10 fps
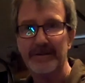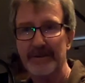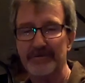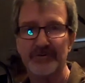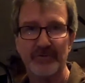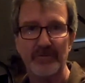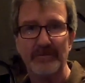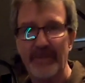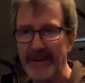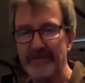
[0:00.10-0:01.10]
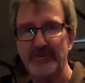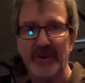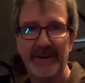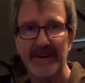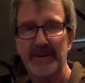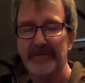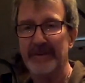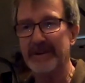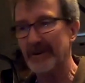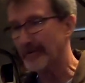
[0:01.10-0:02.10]
So thanks for checking out this
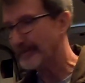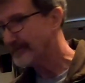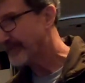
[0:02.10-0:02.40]
video.